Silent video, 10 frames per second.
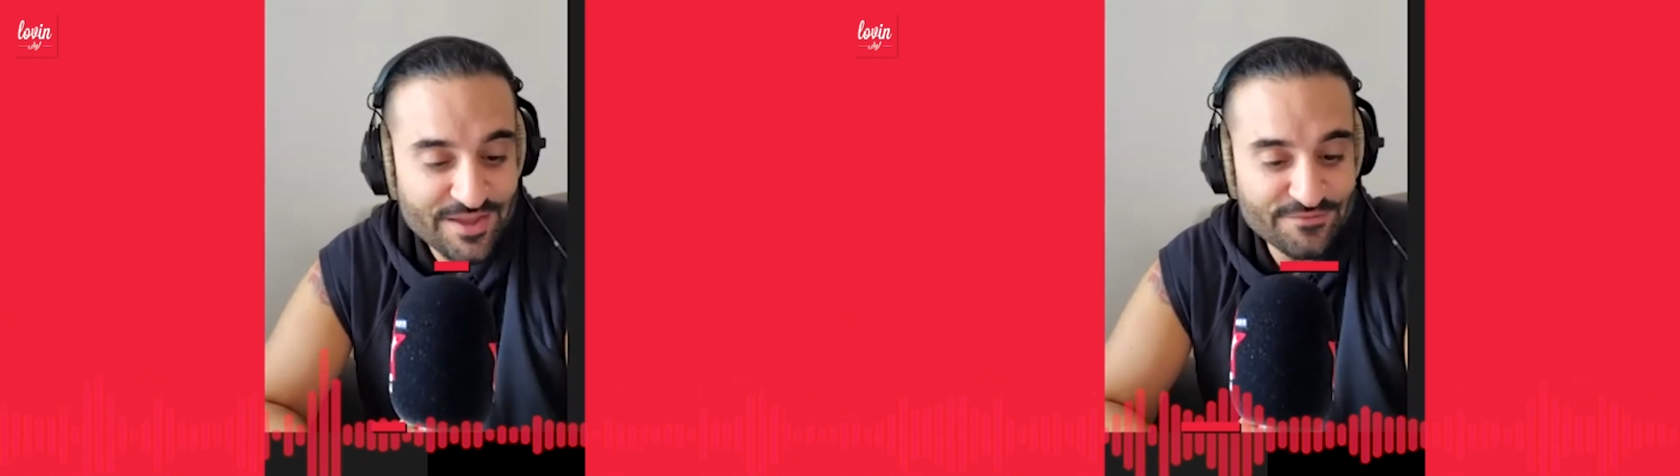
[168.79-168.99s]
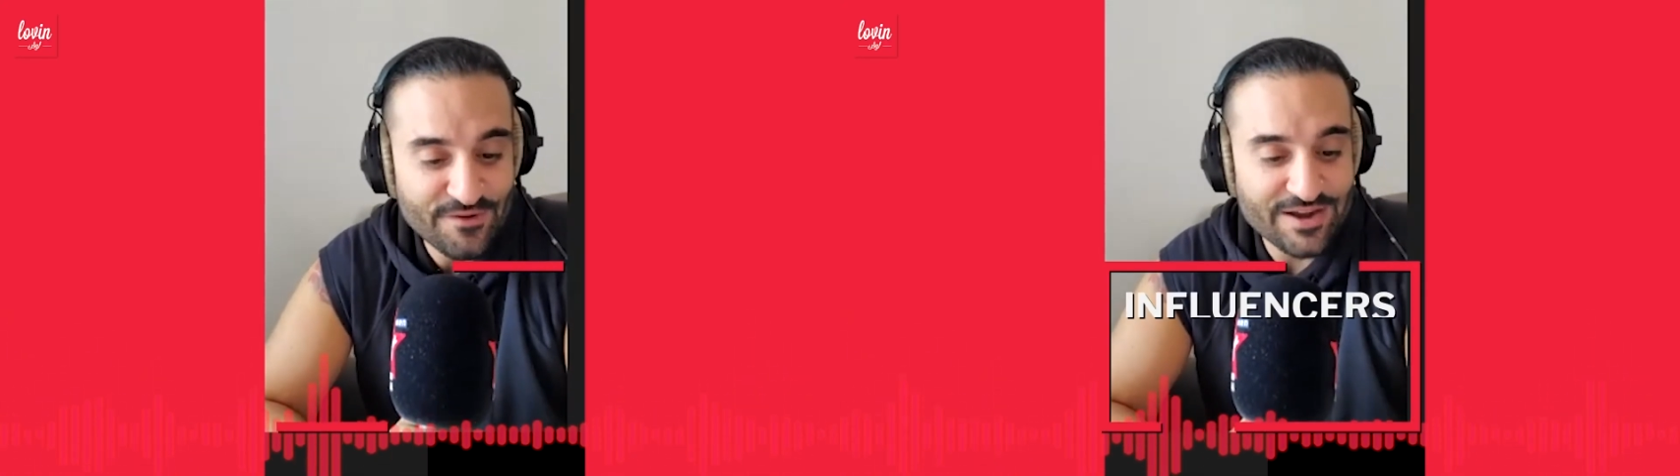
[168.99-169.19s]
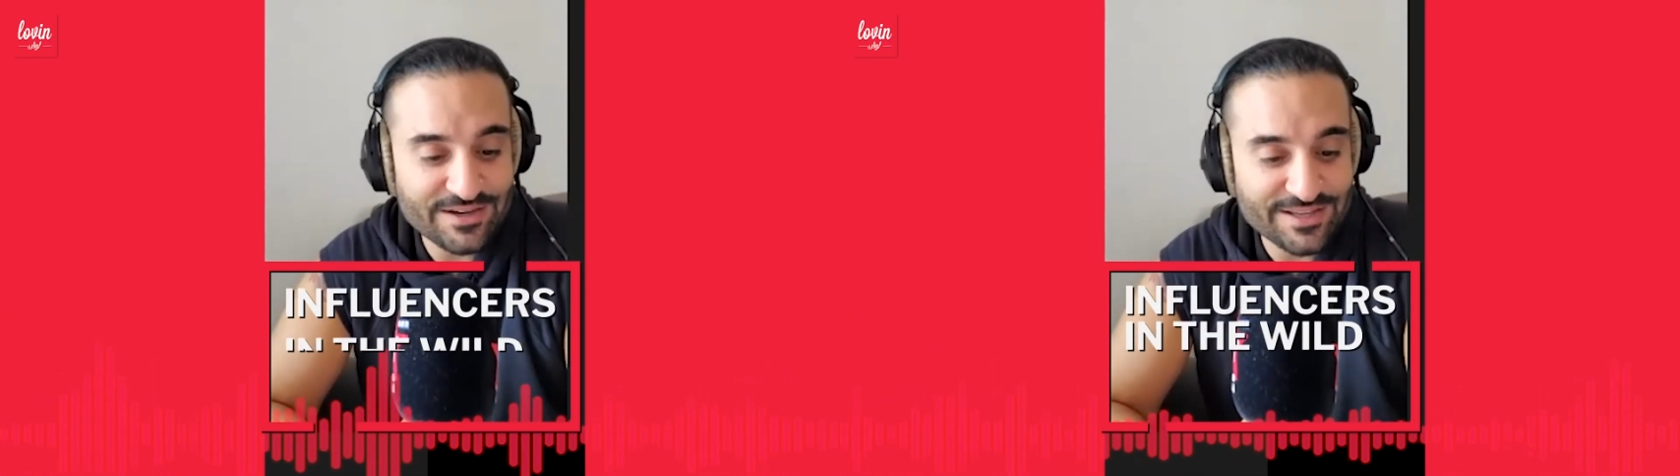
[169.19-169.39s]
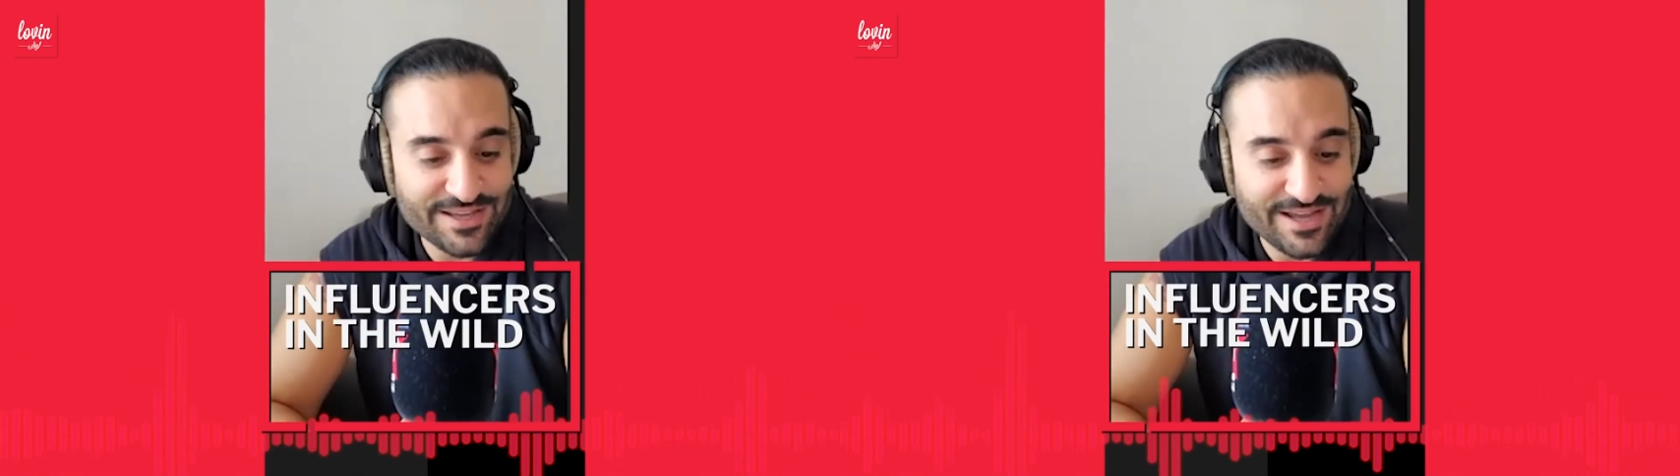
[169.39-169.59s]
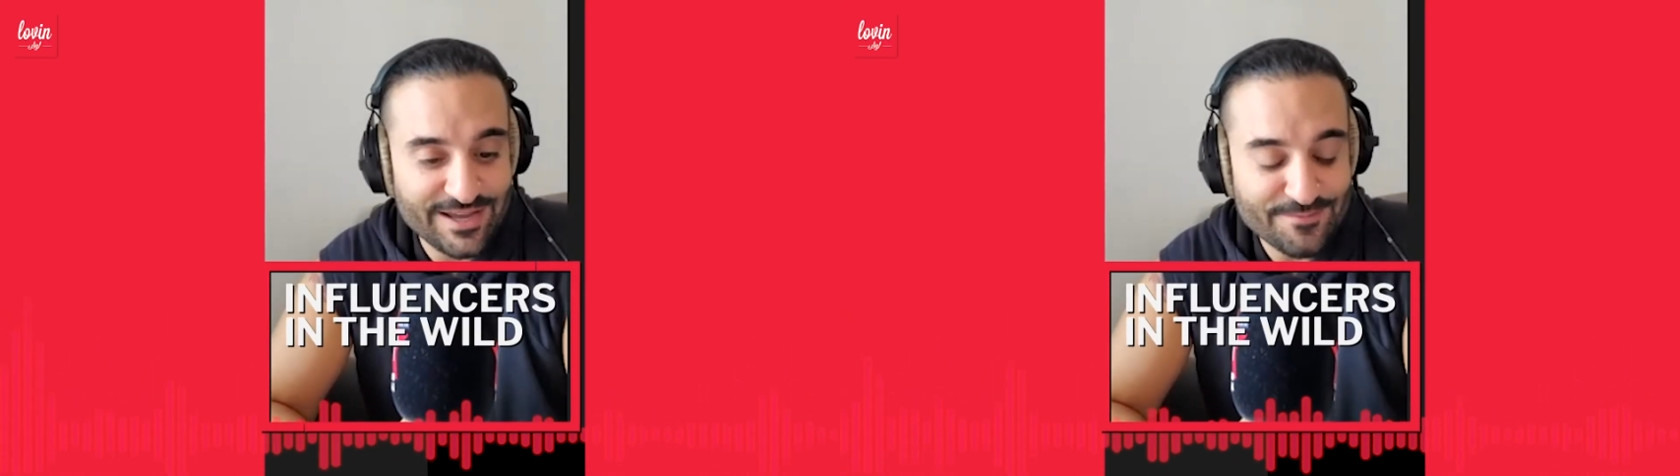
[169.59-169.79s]

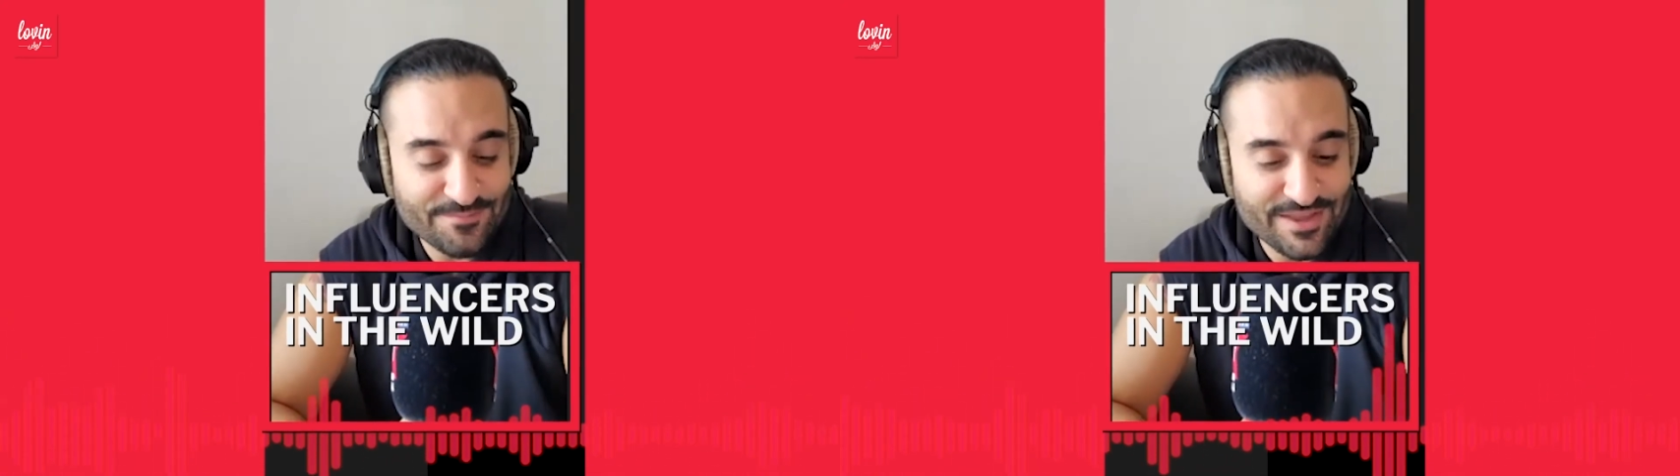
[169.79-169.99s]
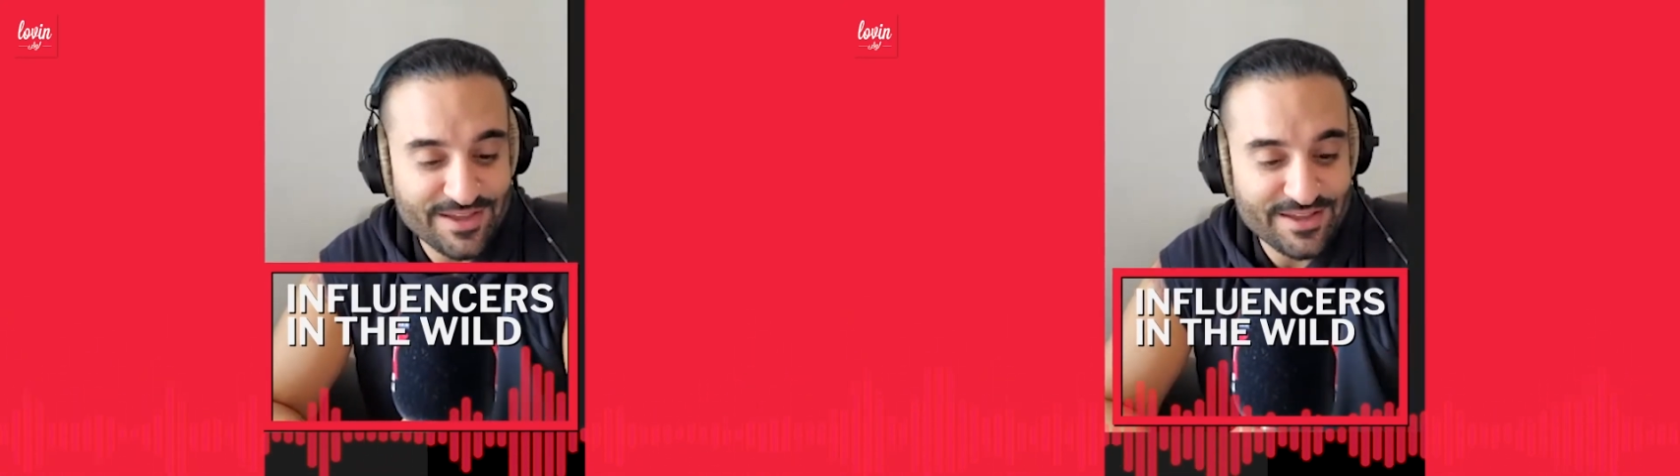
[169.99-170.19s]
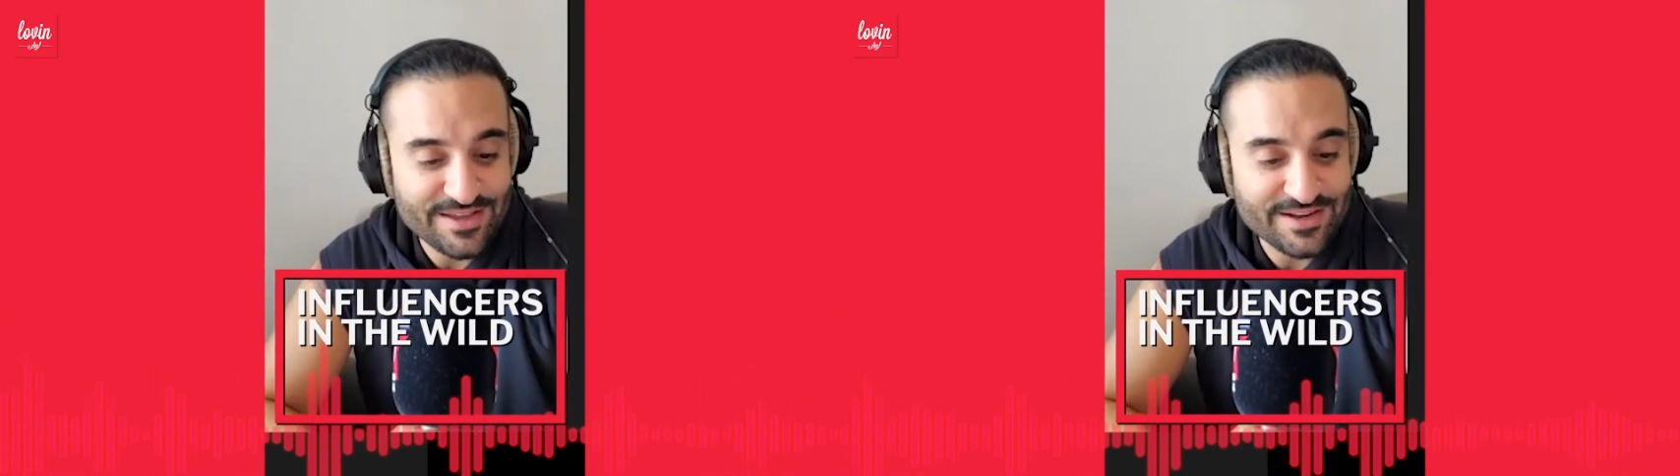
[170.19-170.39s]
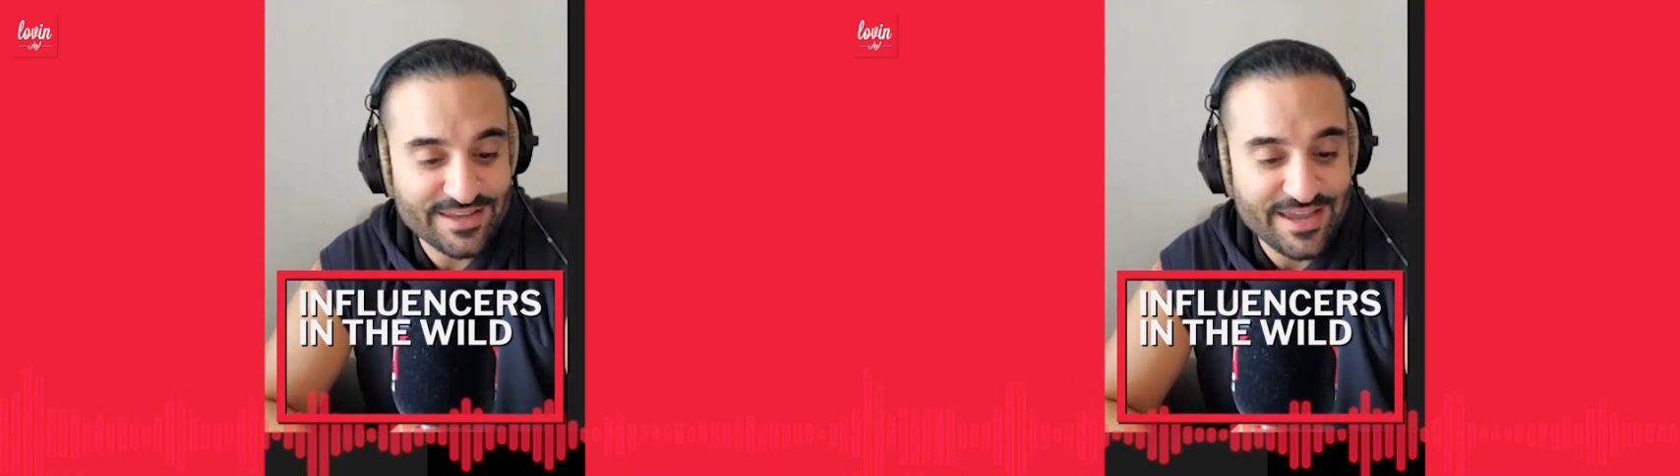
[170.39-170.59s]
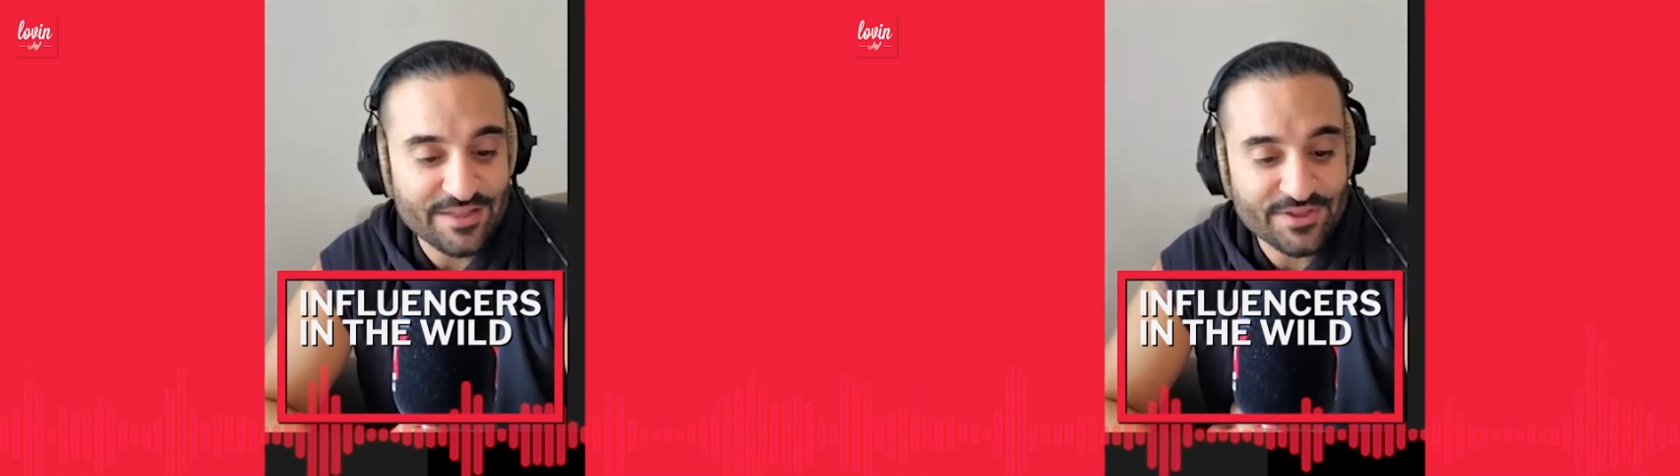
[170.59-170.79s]
Finally, um, an
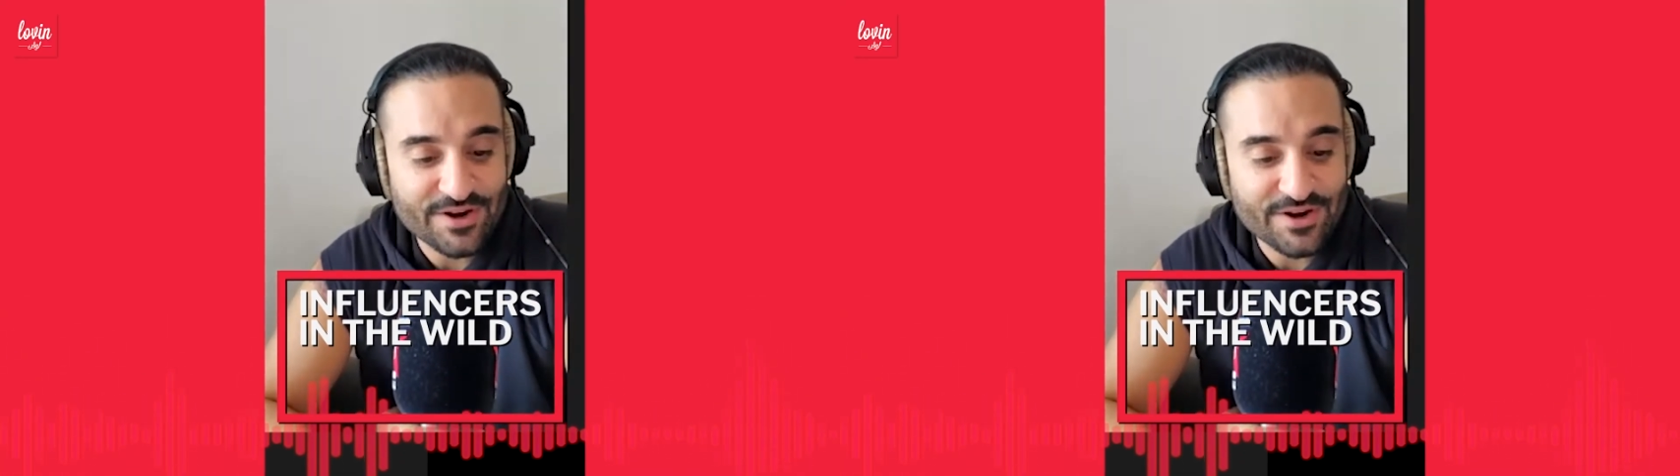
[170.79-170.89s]
account